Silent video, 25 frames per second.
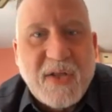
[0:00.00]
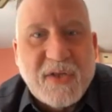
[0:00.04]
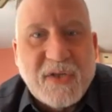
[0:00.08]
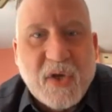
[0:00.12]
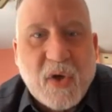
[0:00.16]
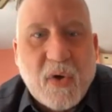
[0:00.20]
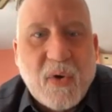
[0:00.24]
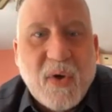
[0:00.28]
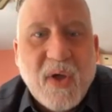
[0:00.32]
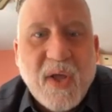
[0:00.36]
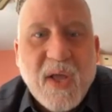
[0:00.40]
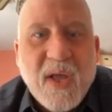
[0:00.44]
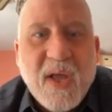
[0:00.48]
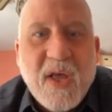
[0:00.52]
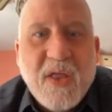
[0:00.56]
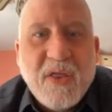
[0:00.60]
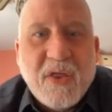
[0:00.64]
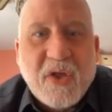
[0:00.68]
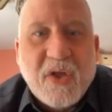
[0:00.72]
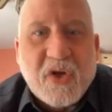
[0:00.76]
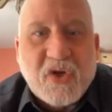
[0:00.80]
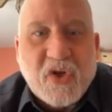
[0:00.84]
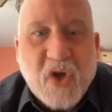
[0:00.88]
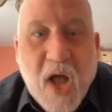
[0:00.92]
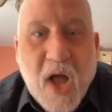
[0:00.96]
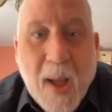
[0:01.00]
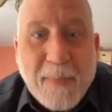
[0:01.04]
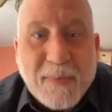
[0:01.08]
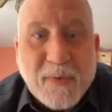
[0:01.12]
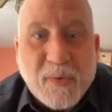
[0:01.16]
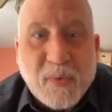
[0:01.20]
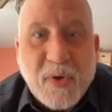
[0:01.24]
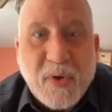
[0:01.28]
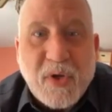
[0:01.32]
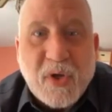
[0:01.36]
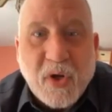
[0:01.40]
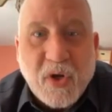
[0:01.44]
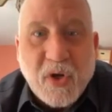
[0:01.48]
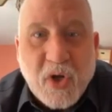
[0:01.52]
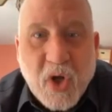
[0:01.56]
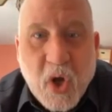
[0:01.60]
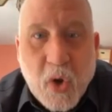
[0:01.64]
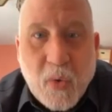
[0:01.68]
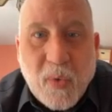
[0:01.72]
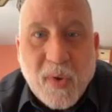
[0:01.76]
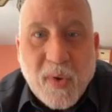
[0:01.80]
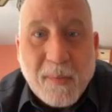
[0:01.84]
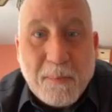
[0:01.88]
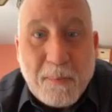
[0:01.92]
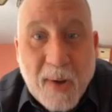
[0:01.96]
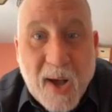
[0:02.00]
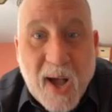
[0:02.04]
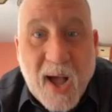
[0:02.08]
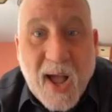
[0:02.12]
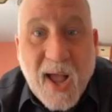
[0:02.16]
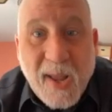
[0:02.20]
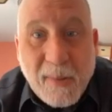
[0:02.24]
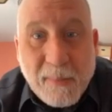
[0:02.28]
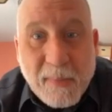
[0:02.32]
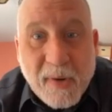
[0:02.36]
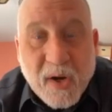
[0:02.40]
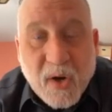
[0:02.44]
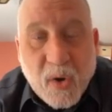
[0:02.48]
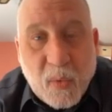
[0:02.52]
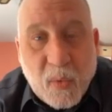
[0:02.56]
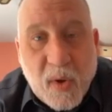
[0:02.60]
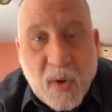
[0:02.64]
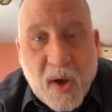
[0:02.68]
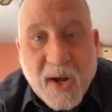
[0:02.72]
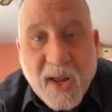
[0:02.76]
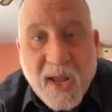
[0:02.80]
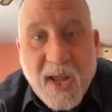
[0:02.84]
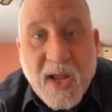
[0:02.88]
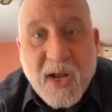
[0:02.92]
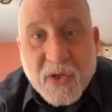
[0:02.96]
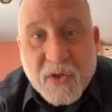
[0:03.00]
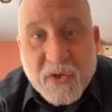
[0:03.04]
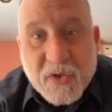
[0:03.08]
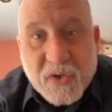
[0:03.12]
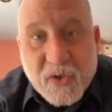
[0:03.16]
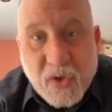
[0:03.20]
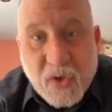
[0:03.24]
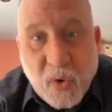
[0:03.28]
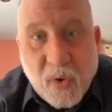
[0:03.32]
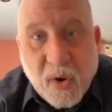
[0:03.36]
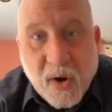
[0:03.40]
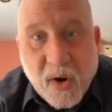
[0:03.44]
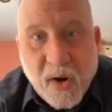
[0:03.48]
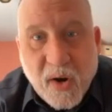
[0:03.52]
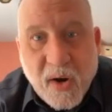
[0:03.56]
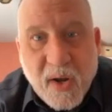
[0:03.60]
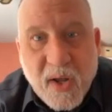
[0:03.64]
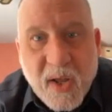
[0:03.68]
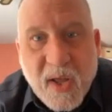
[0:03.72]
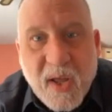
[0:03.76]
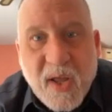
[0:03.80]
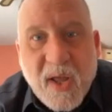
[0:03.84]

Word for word: So the shops where you can go and buy marijuana in a store,